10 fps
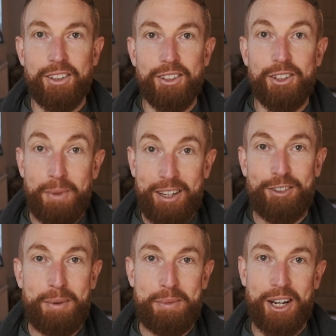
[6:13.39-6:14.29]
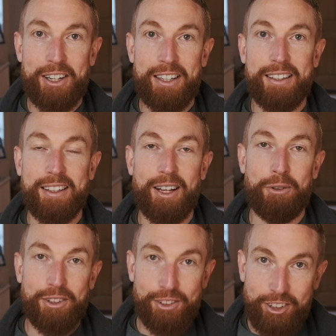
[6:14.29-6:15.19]
You may remember earlier that there were
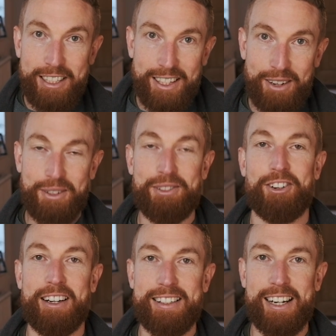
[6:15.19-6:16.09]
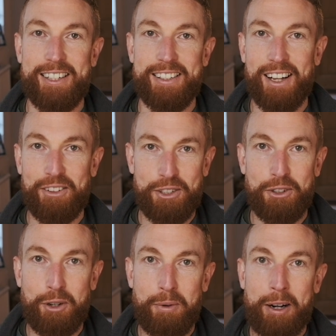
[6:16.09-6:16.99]
3 types of strength sessions that I was
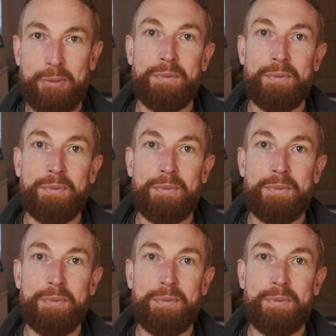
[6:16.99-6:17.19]
talking about: